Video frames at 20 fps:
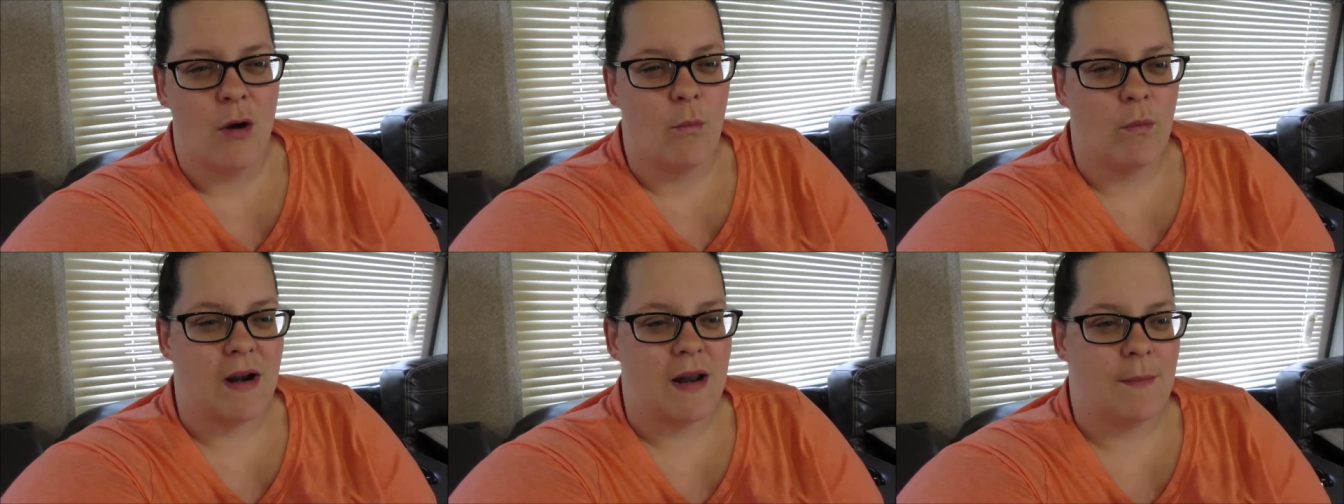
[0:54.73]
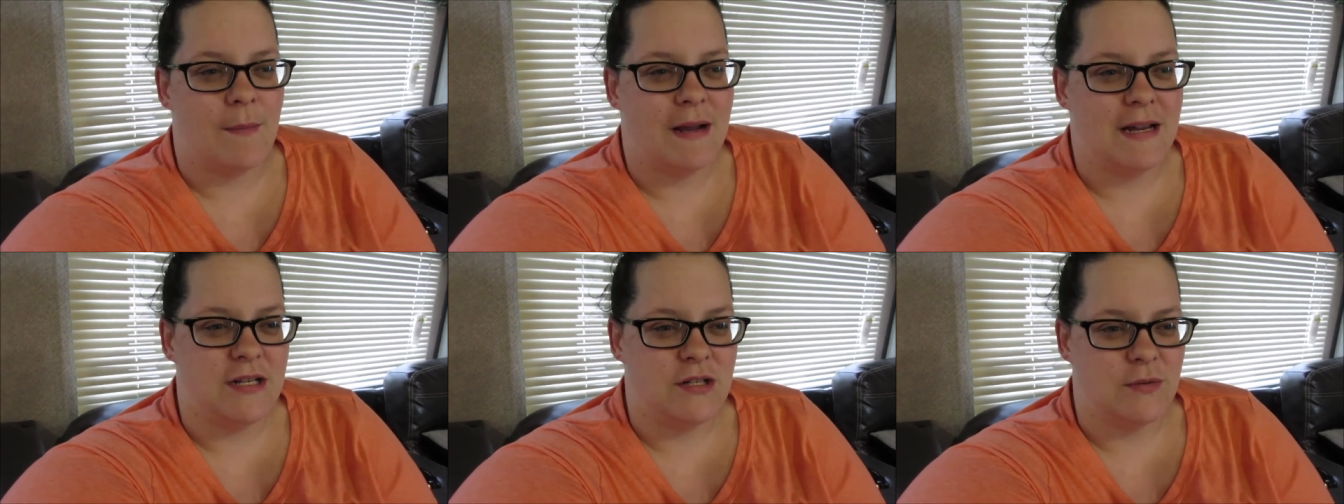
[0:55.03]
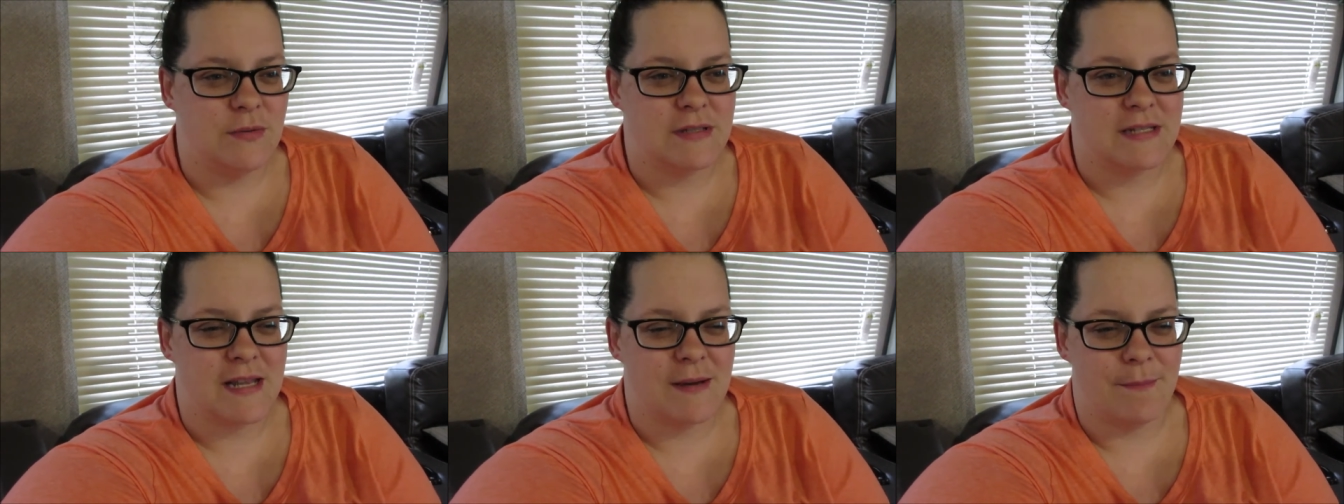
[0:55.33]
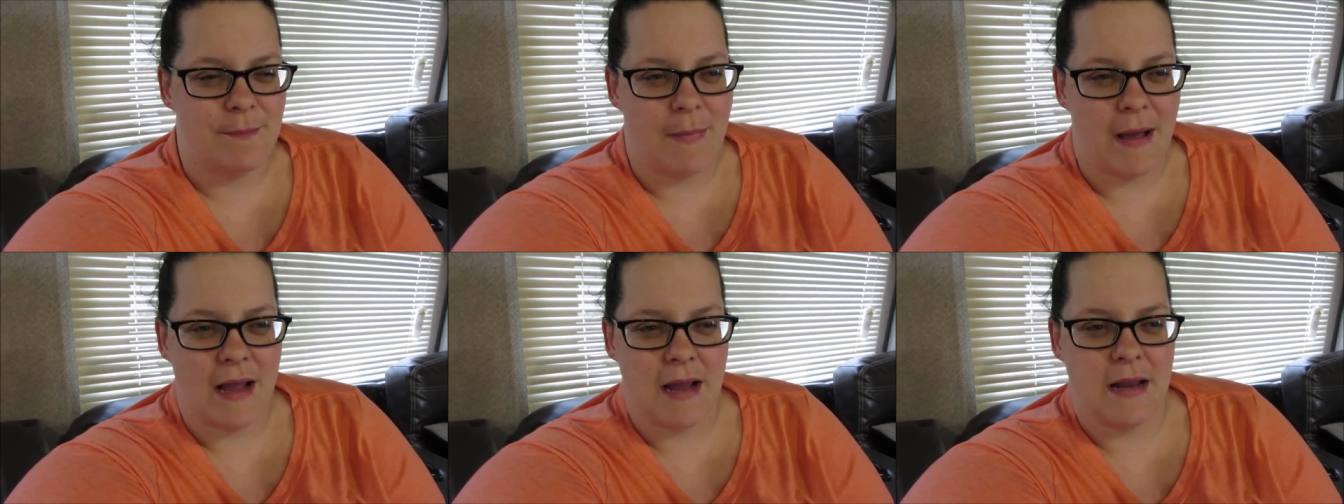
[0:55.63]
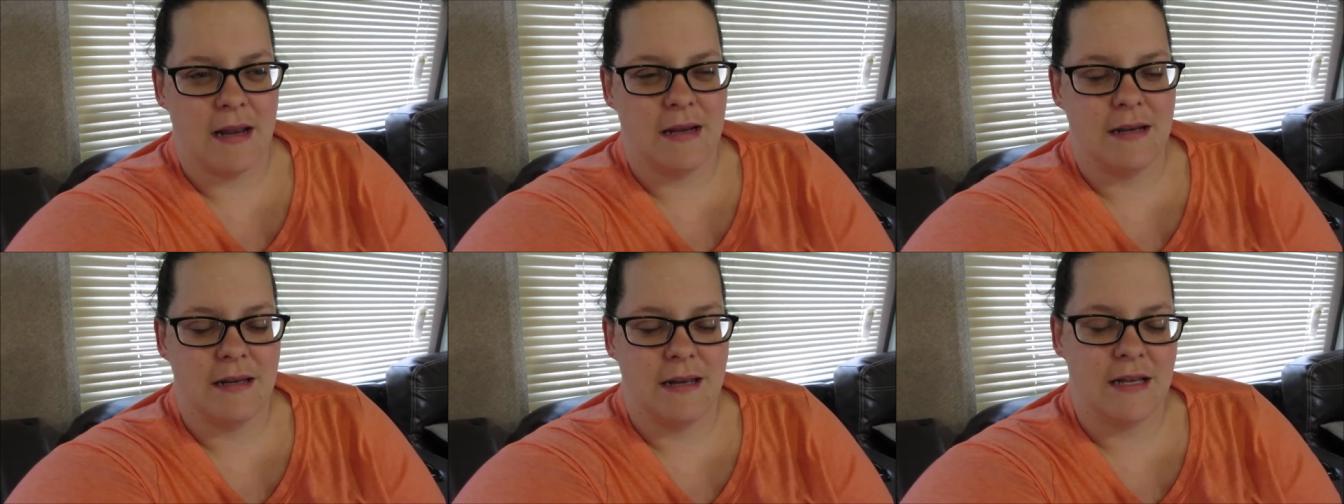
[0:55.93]
what I might do is
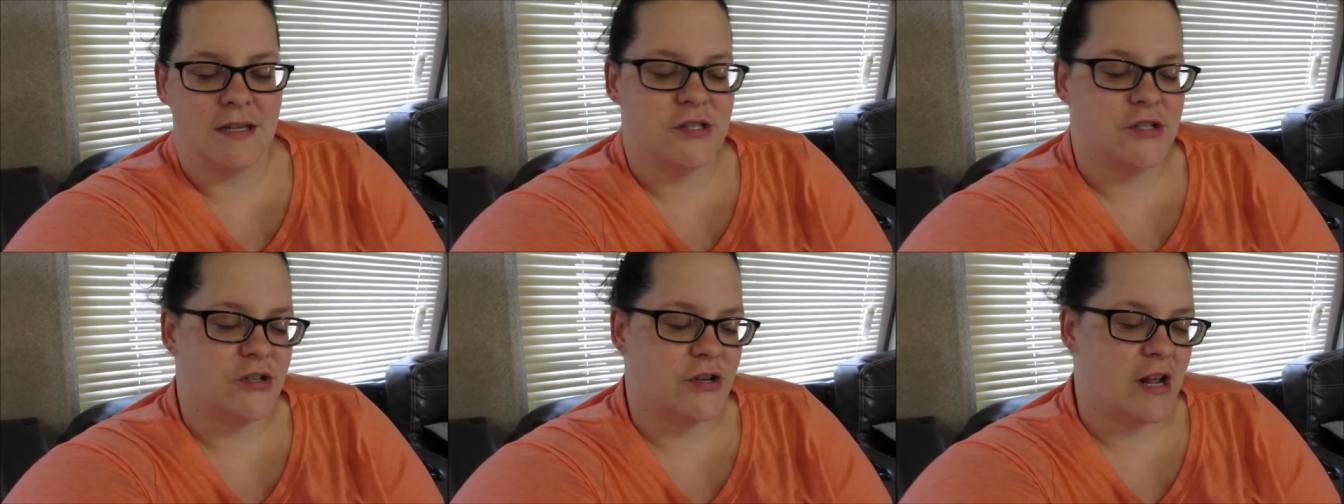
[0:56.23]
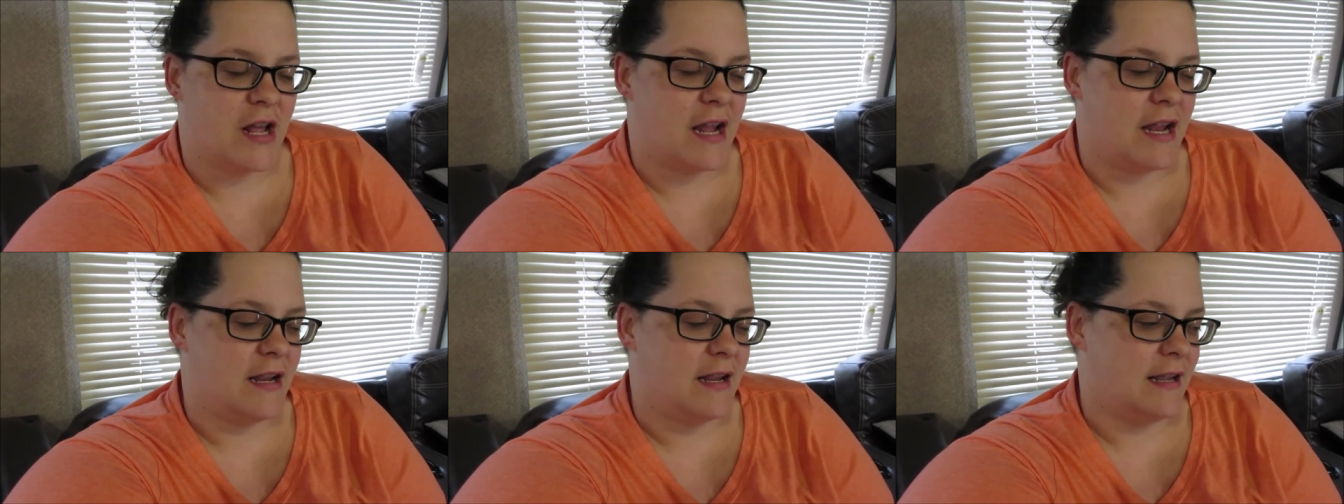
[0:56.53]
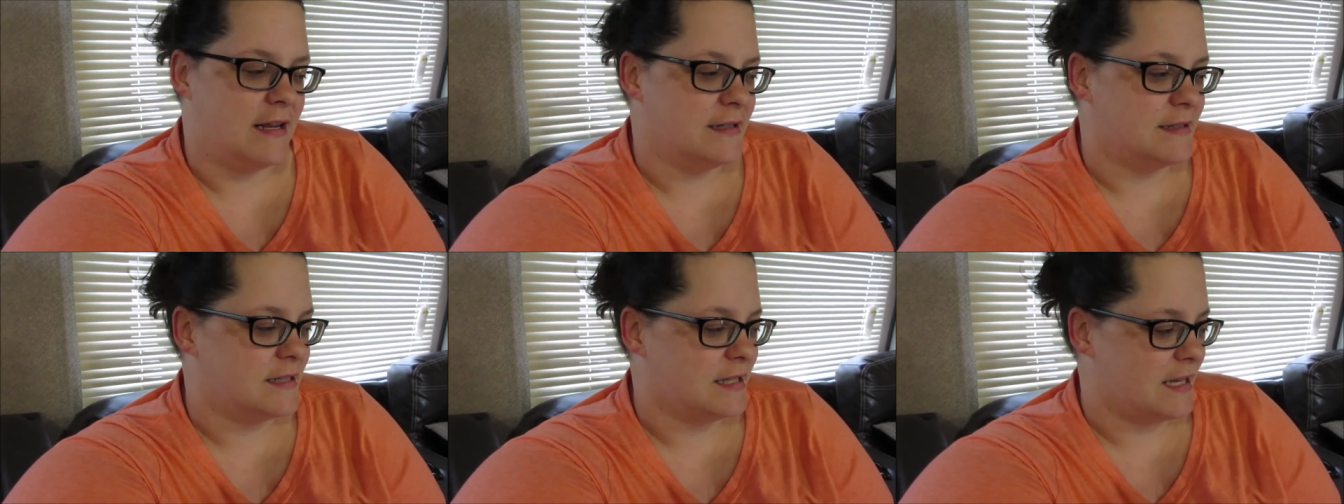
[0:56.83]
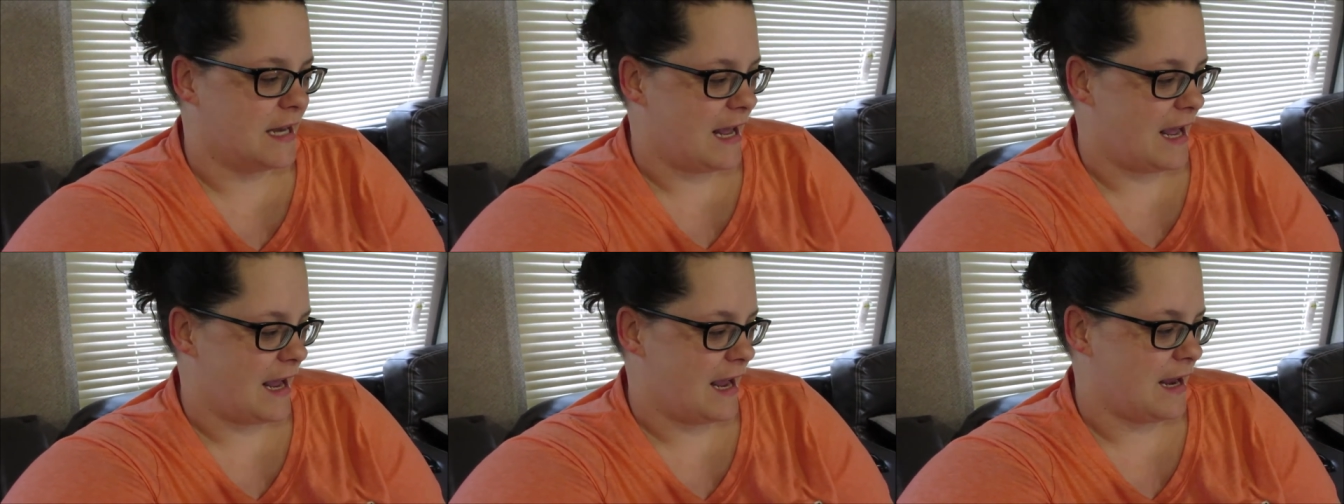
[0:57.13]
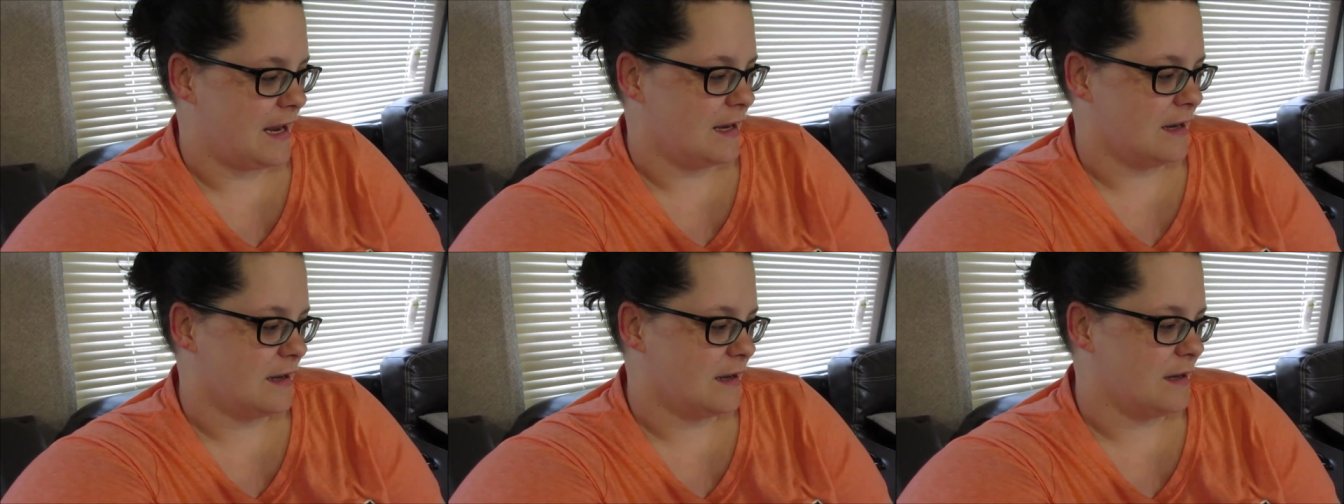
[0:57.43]
combine yesterday and
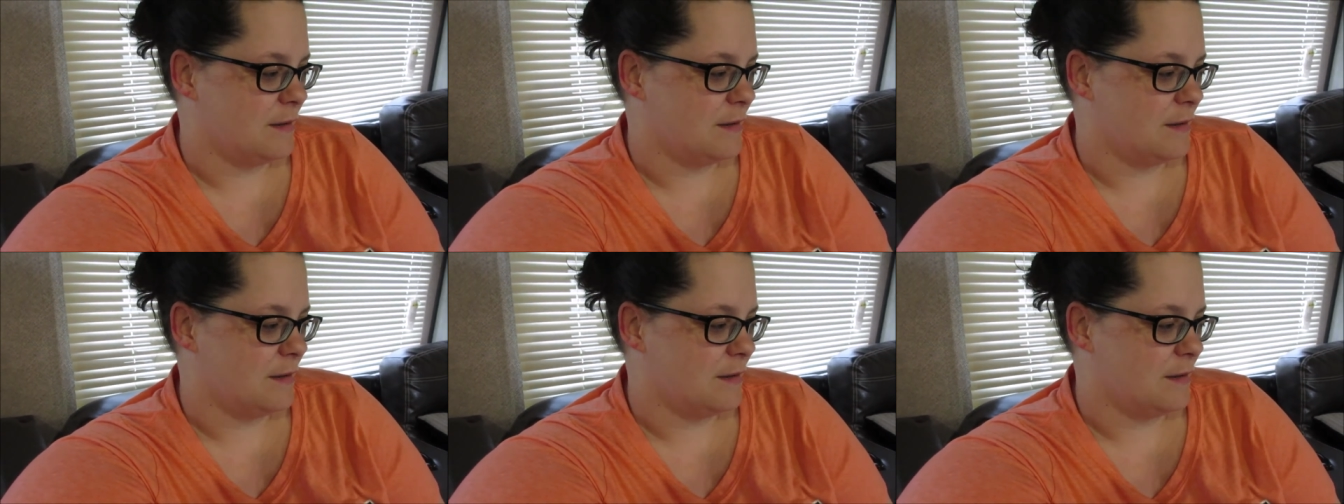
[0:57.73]
today,